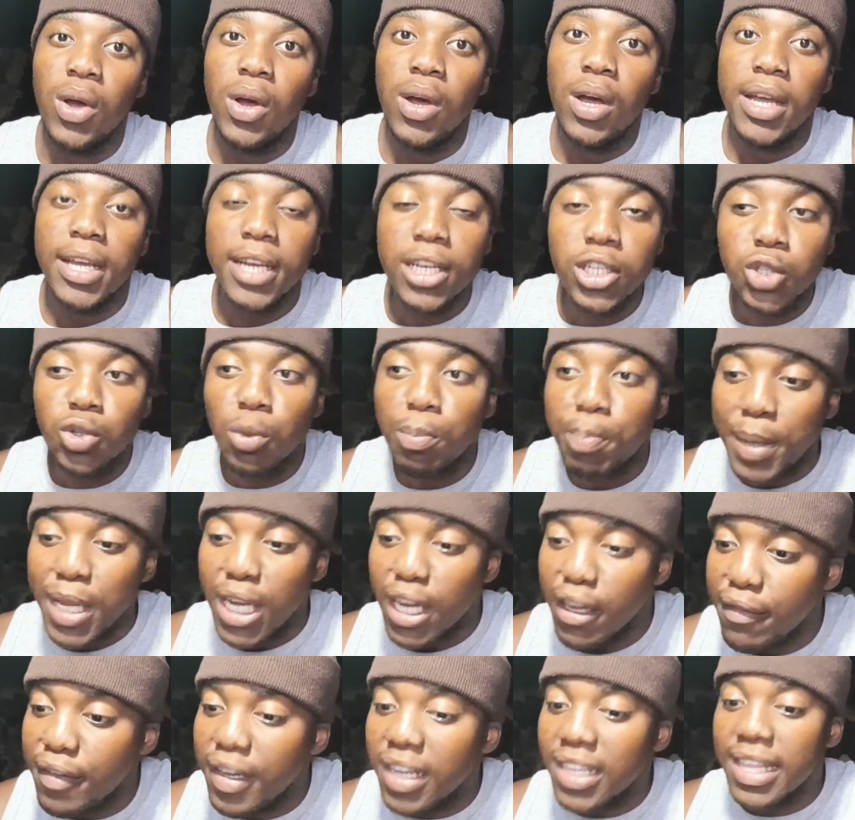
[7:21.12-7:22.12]
into
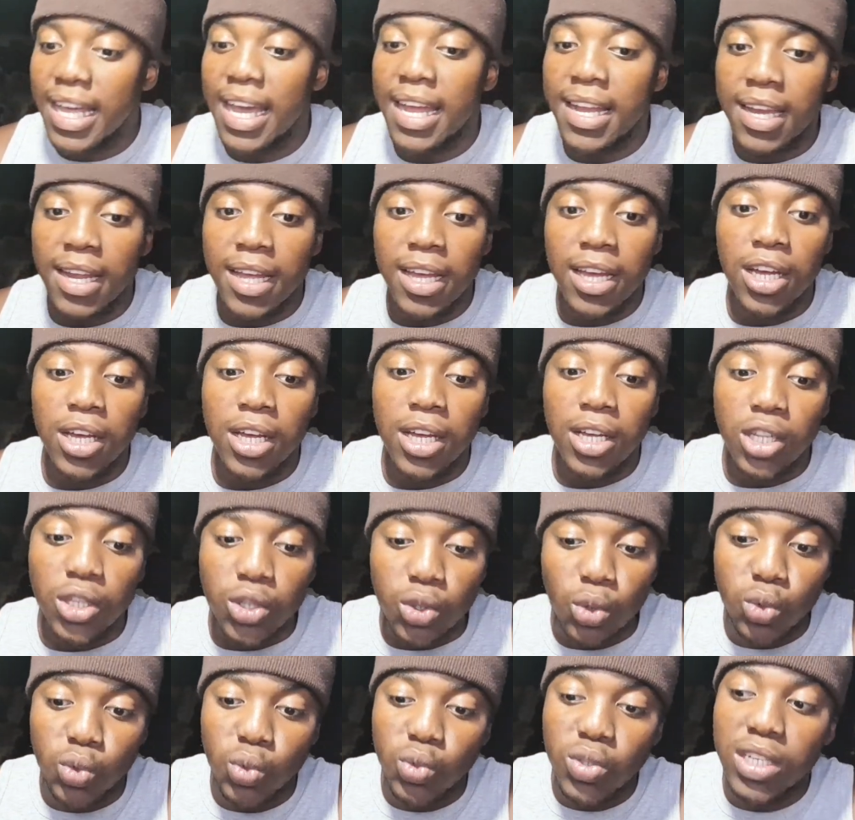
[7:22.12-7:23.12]
believing that
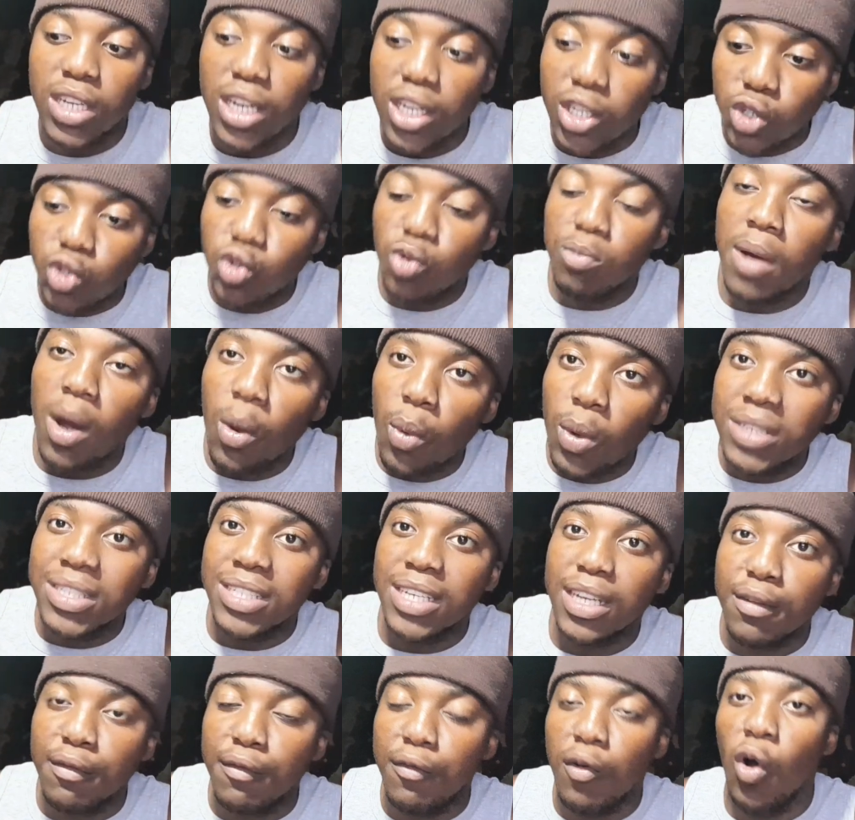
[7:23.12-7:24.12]
Duduzile Zuma was
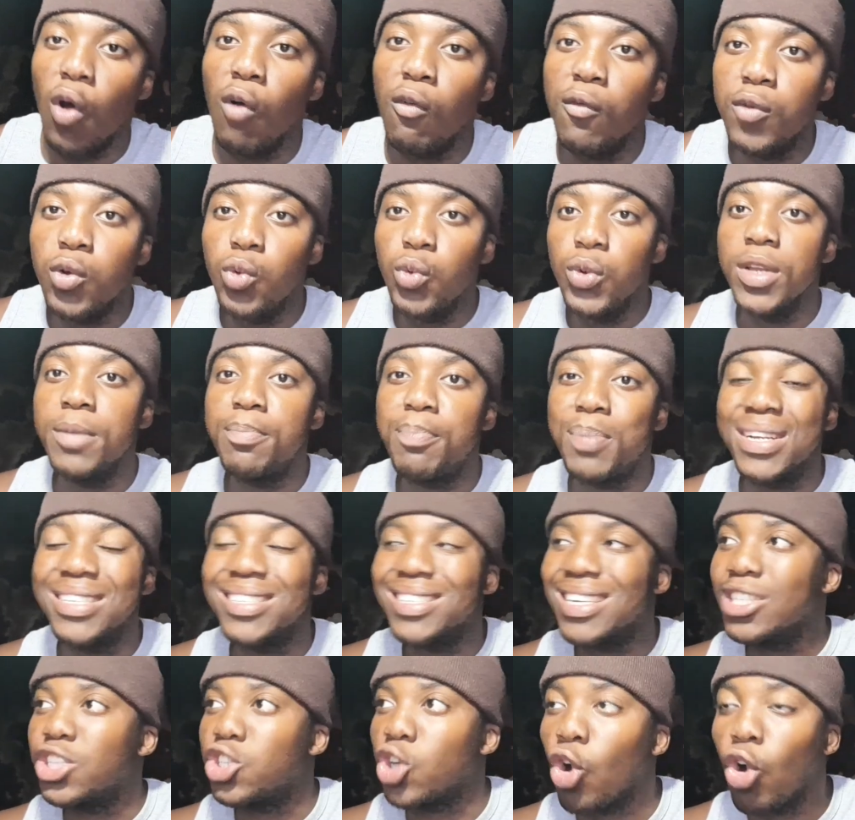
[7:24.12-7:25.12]
involved with
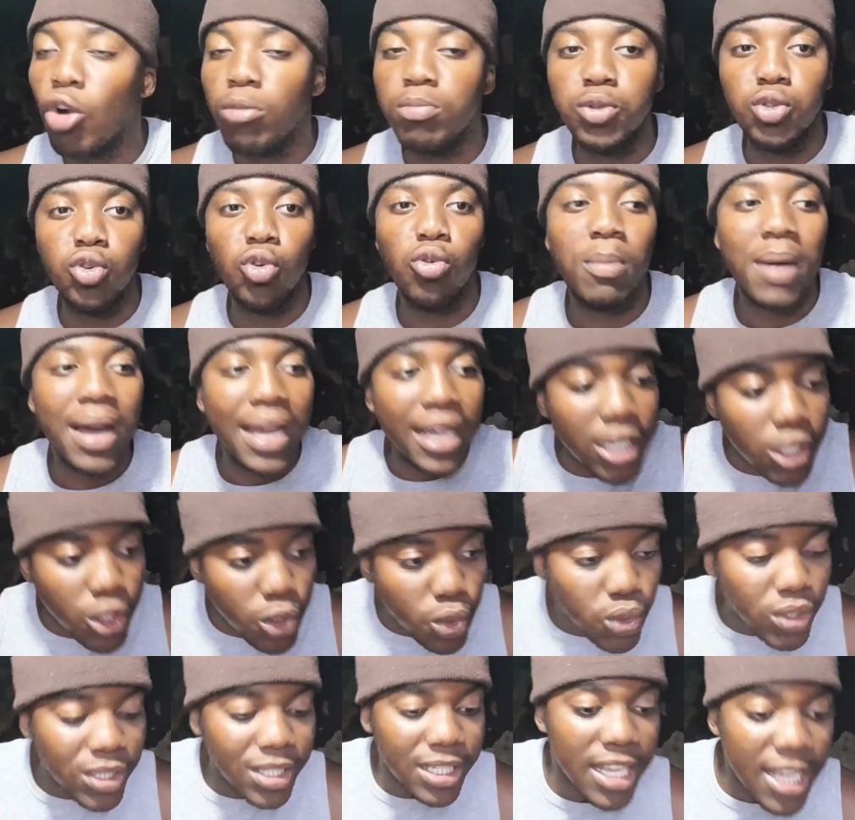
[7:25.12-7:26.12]
President Jacob Zuma
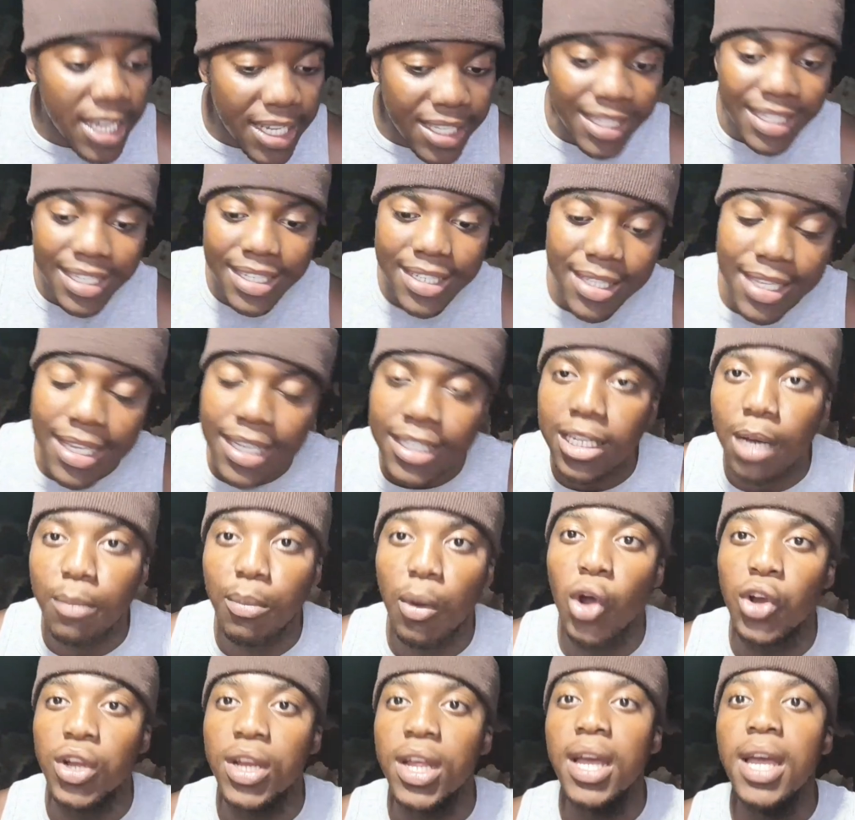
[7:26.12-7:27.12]
into saying these things
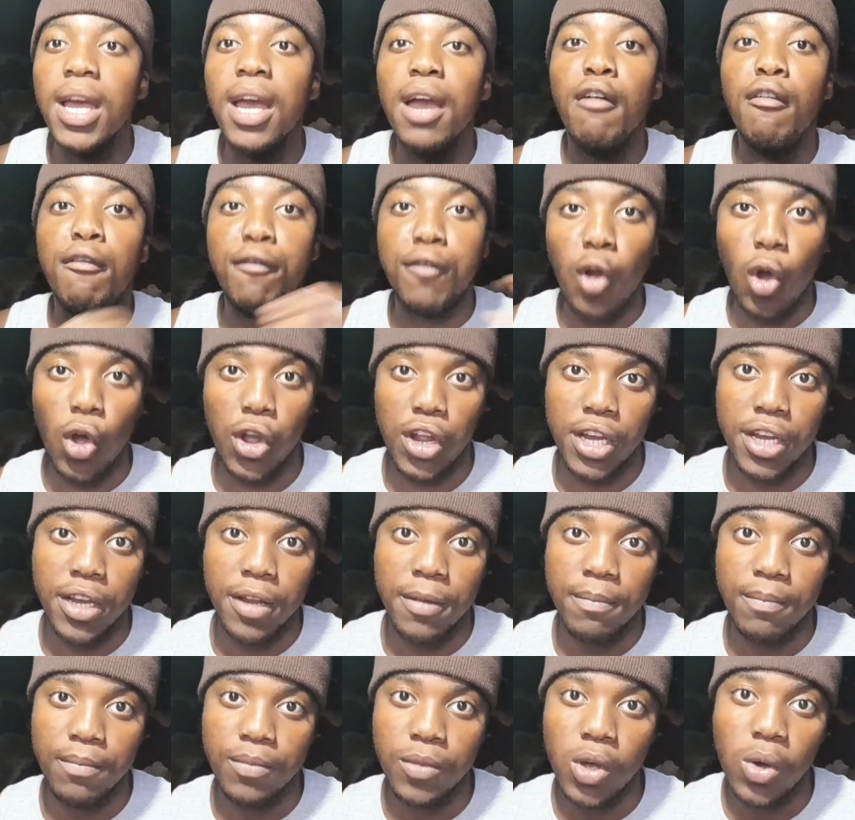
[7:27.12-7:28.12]
about Floyd.
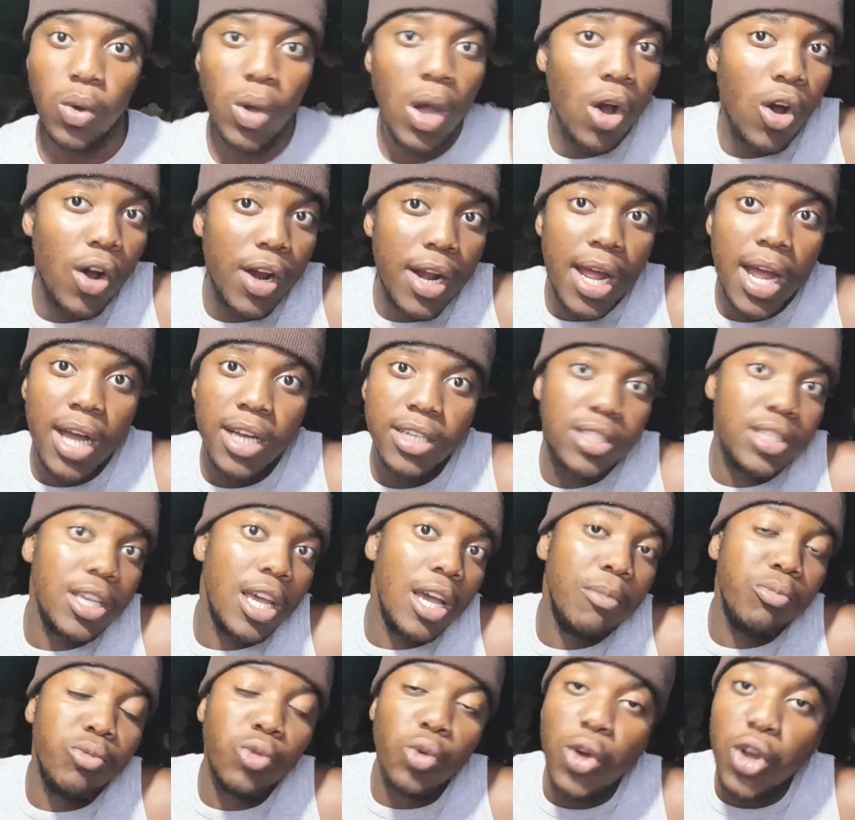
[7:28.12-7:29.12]
We're going to
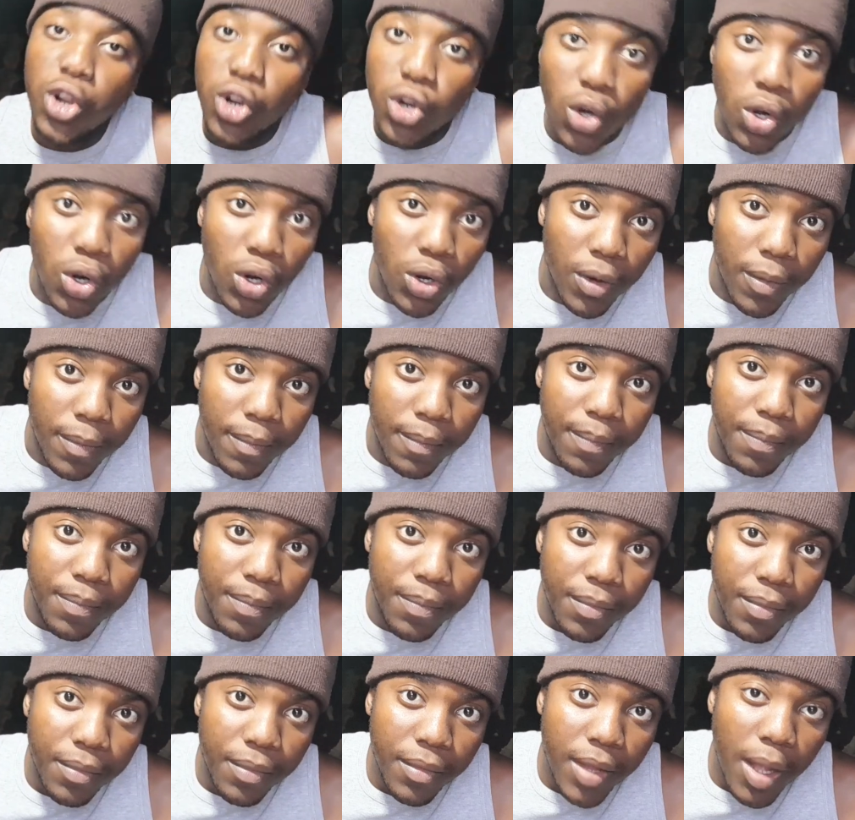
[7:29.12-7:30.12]
accept we're wrong.
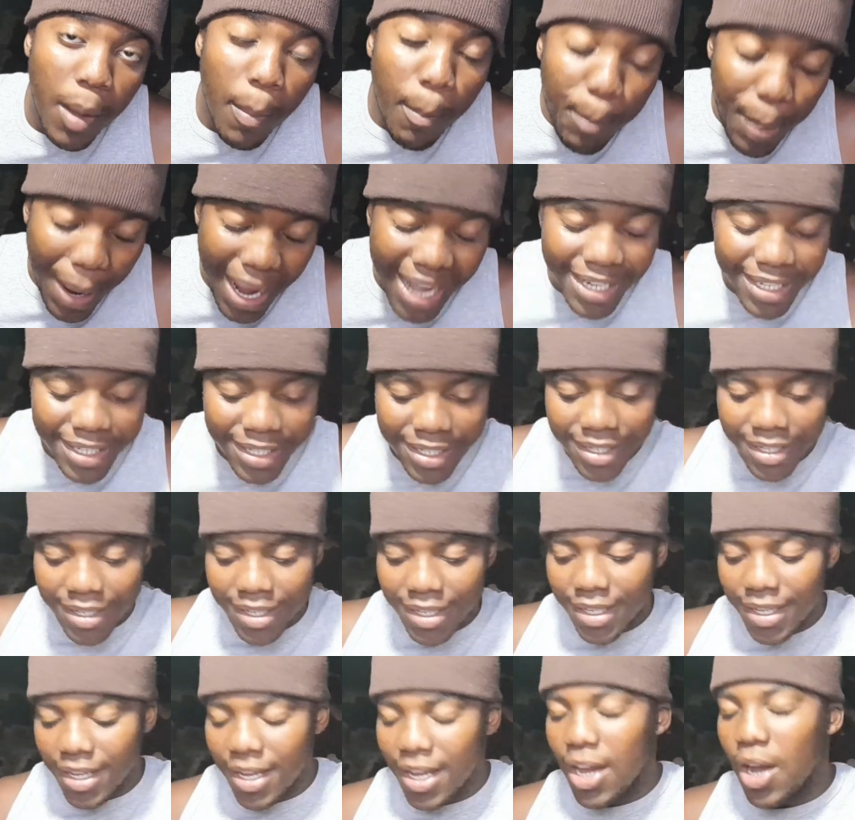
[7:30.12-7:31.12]
But
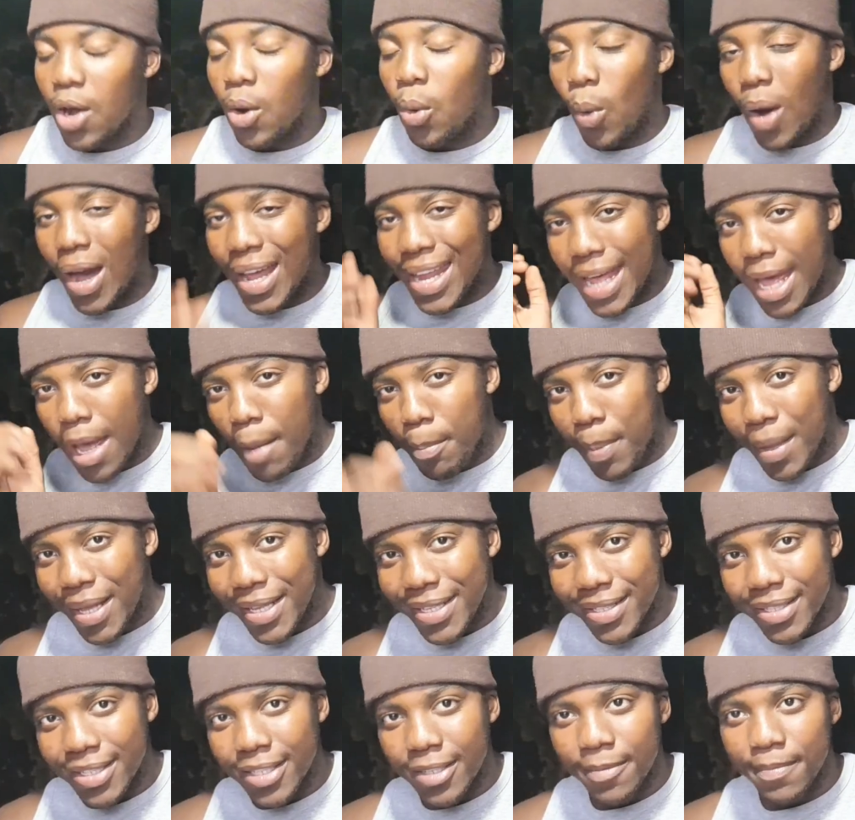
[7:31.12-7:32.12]
what
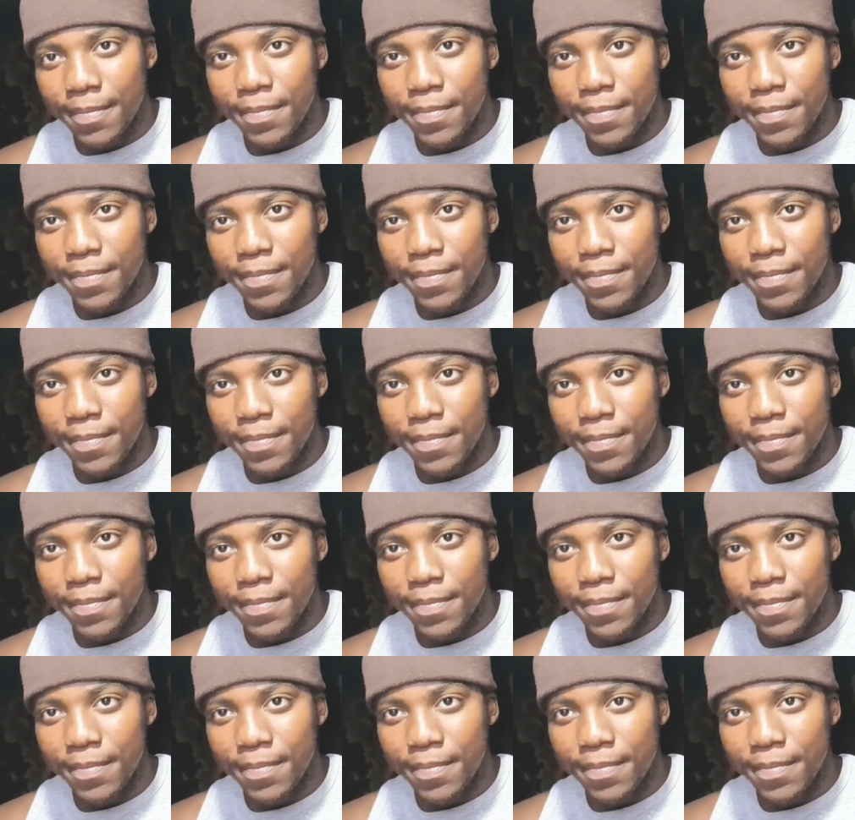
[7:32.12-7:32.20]
happens